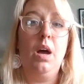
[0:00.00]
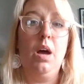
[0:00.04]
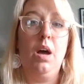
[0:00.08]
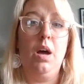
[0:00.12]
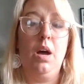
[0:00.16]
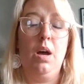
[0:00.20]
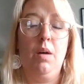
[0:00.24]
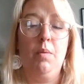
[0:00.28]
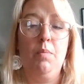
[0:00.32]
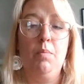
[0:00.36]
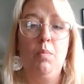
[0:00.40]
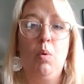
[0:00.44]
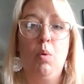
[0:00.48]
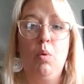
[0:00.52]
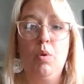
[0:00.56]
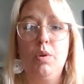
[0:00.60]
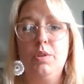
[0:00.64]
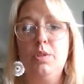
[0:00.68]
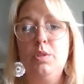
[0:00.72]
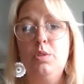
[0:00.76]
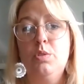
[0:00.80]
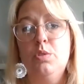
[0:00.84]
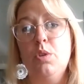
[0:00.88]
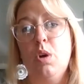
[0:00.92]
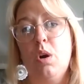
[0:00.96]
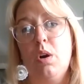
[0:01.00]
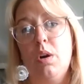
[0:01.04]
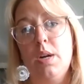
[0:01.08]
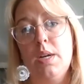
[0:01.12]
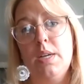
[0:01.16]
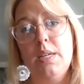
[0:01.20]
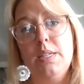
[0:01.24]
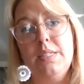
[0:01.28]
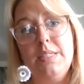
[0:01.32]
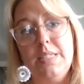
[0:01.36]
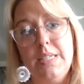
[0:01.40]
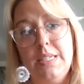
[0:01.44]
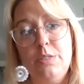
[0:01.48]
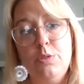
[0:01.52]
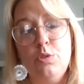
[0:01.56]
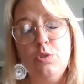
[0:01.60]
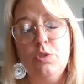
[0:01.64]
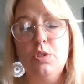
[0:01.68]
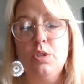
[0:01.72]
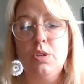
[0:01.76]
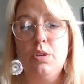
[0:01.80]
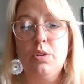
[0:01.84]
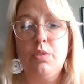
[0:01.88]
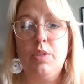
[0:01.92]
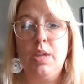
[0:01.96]
or use arnica
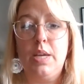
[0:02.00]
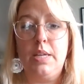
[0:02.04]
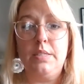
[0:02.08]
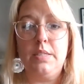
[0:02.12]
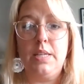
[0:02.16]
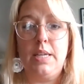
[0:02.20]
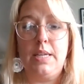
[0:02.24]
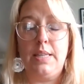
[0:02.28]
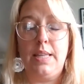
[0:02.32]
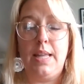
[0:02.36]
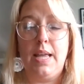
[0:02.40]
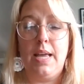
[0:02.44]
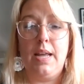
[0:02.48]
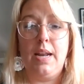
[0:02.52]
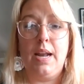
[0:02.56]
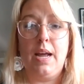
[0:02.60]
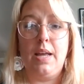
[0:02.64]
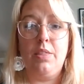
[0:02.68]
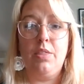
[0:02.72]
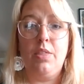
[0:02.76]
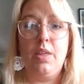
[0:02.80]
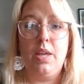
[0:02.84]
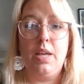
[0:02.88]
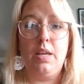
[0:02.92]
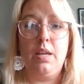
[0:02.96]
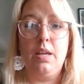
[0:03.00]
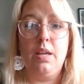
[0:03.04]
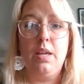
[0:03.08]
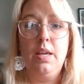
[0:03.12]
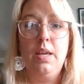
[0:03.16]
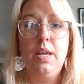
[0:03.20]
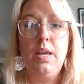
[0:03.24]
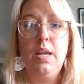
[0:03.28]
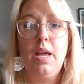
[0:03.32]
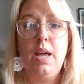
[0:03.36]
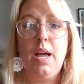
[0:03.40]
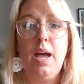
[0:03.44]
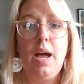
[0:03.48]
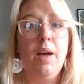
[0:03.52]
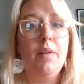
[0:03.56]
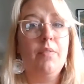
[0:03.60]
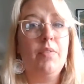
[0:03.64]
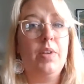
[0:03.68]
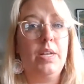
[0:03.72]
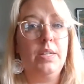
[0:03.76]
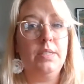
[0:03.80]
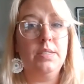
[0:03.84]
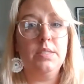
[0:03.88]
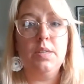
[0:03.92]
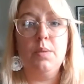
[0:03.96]
tincture, things like that. I think
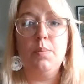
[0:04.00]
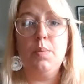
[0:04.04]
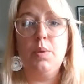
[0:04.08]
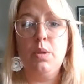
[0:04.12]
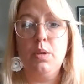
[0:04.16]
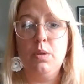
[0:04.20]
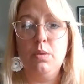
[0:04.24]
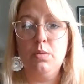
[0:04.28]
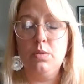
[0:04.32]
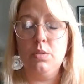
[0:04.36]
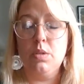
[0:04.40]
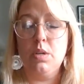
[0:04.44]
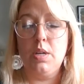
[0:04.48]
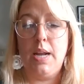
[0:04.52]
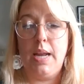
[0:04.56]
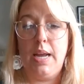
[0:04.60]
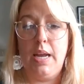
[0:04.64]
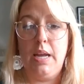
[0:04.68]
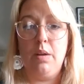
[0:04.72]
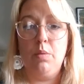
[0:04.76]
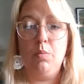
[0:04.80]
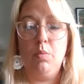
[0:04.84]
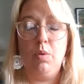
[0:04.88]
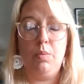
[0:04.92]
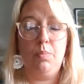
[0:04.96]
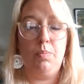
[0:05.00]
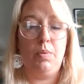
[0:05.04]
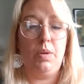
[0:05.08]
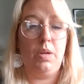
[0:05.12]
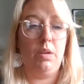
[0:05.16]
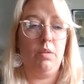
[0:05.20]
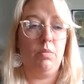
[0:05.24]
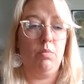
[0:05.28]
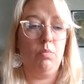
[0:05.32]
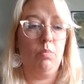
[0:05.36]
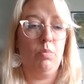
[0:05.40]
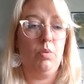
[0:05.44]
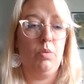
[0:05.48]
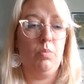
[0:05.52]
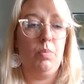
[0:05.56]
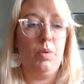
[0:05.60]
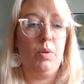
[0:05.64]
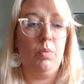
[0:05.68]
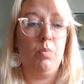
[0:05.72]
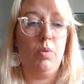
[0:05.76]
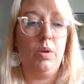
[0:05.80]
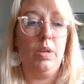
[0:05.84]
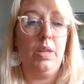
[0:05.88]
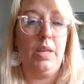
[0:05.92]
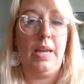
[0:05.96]
having some of those on hand would be
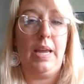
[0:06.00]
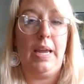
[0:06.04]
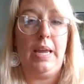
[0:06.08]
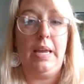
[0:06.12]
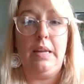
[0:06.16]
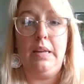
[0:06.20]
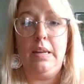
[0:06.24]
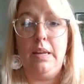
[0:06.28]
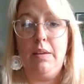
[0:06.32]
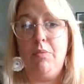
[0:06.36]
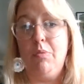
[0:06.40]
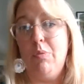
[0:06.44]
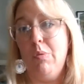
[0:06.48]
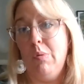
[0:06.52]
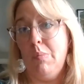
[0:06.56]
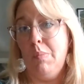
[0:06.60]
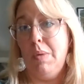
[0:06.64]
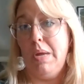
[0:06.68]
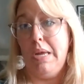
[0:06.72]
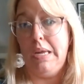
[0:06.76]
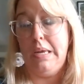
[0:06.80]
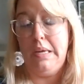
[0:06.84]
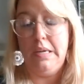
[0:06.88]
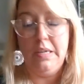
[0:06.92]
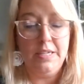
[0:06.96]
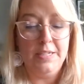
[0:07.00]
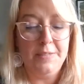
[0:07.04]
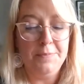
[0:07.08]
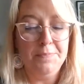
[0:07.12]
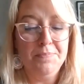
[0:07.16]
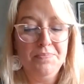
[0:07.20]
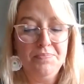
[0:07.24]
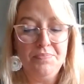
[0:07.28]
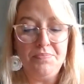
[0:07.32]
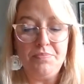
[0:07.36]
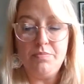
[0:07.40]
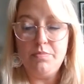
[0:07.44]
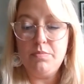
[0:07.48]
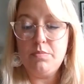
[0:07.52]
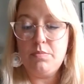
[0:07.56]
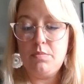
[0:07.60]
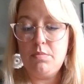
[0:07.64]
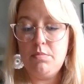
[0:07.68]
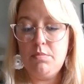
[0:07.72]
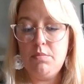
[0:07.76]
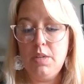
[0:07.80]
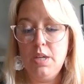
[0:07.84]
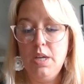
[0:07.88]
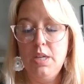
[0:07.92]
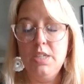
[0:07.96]
really handy for me,
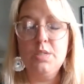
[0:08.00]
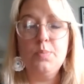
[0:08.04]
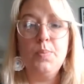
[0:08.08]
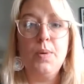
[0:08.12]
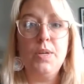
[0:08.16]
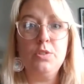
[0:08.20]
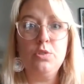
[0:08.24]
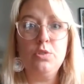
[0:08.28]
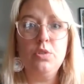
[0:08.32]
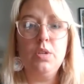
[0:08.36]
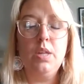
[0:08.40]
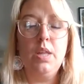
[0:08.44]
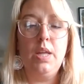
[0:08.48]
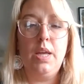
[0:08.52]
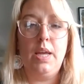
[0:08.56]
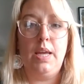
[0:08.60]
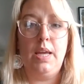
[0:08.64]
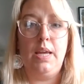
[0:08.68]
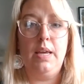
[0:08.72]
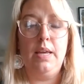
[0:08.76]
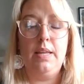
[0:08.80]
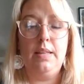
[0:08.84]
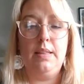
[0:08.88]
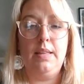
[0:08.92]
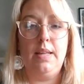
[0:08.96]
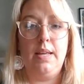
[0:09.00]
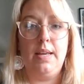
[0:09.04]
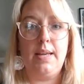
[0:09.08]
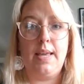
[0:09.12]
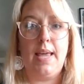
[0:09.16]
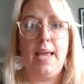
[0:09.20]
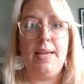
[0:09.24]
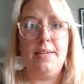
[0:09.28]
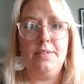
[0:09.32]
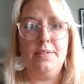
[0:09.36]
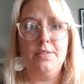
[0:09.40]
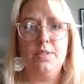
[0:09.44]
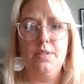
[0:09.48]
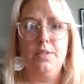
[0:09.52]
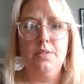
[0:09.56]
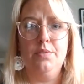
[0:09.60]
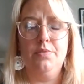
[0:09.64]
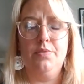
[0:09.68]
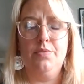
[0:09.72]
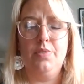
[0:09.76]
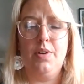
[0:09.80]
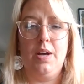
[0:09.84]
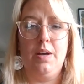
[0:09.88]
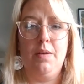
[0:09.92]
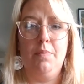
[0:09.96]
especially in the case
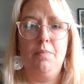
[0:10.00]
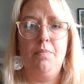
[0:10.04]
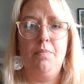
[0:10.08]
of